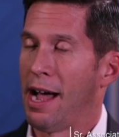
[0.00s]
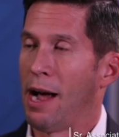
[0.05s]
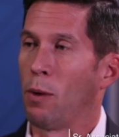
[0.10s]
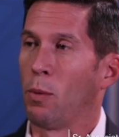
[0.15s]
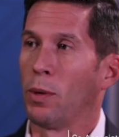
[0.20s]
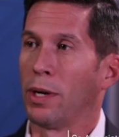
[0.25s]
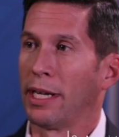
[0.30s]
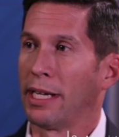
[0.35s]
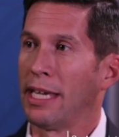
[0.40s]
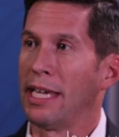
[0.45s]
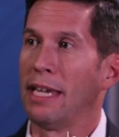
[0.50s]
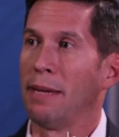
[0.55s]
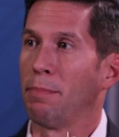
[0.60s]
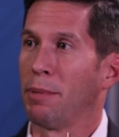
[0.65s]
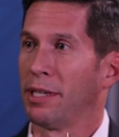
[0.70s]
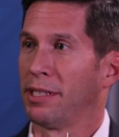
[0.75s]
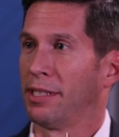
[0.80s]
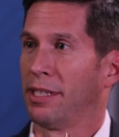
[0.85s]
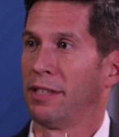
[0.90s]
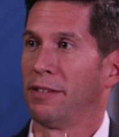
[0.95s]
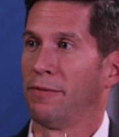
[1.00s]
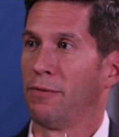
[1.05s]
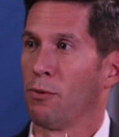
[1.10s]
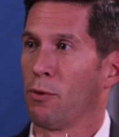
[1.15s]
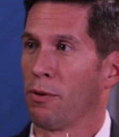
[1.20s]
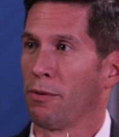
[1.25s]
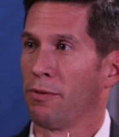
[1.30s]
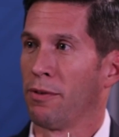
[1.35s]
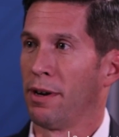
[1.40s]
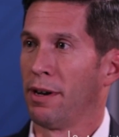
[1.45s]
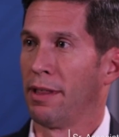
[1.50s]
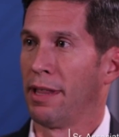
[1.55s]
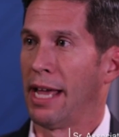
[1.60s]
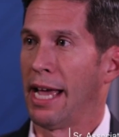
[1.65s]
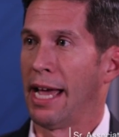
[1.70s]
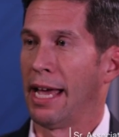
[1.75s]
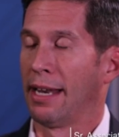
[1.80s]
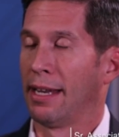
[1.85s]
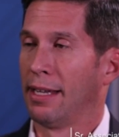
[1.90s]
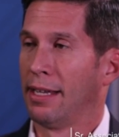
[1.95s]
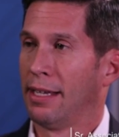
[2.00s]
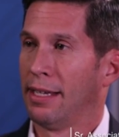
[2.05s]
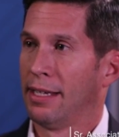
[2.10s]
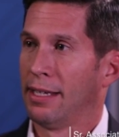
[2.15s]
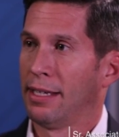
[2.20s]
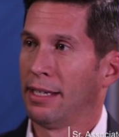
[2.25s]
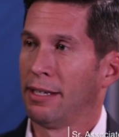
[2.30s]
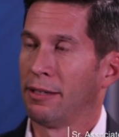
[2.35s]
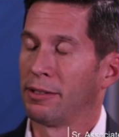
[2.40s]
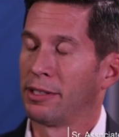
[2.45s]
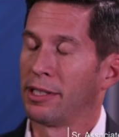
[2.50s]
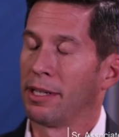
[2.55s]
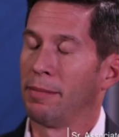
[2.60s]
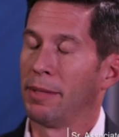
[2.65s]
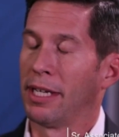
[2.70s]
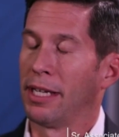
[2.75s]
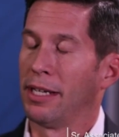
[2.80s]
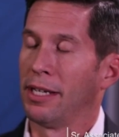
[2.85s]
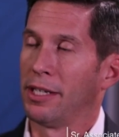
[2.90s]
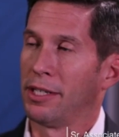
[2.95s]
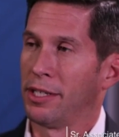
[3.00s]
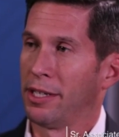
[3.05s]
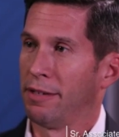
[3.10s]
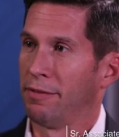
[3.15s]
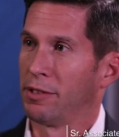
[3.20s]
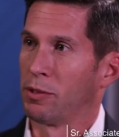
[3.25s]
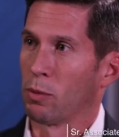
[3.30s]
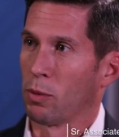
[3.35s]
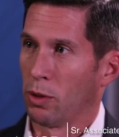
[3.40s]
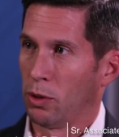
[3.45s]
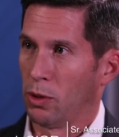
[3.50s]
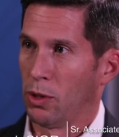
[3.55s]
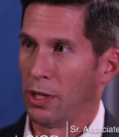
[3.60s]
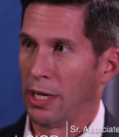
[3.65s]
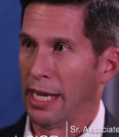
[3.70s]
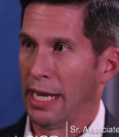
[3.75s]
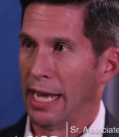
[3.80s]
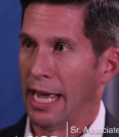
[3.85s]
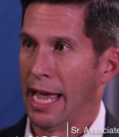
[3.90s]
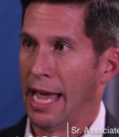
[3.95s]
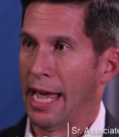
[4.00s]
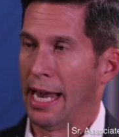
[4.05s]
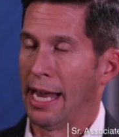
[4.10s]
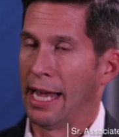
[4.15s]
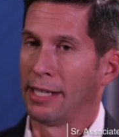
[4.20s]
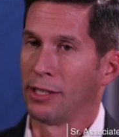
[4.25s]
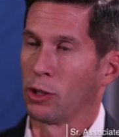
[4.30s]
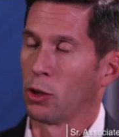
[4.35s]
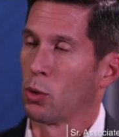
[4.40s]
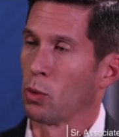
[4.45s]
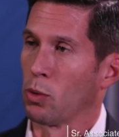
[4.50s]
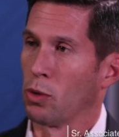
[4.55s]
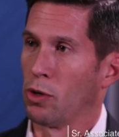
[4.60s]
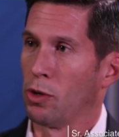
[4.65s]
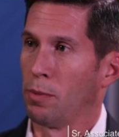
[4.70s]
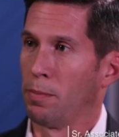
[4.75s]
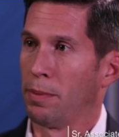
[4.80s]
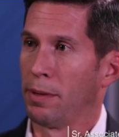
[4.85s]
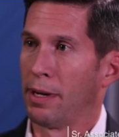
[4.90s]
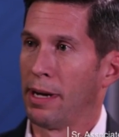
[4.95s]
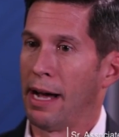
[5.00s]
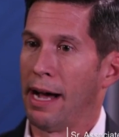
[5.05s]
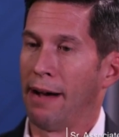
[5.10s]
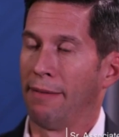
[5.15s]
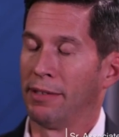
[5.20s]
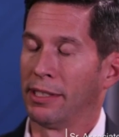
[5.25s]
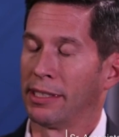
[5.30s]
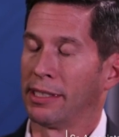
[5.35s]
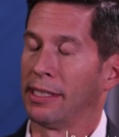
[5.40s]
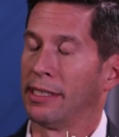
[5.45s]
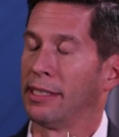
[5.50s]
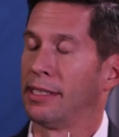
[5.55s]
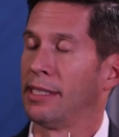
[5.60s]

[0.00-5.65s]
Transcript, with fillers: I want to keep us at the forefront of that. You know, some of the initiatives we're looking at as a group, obviously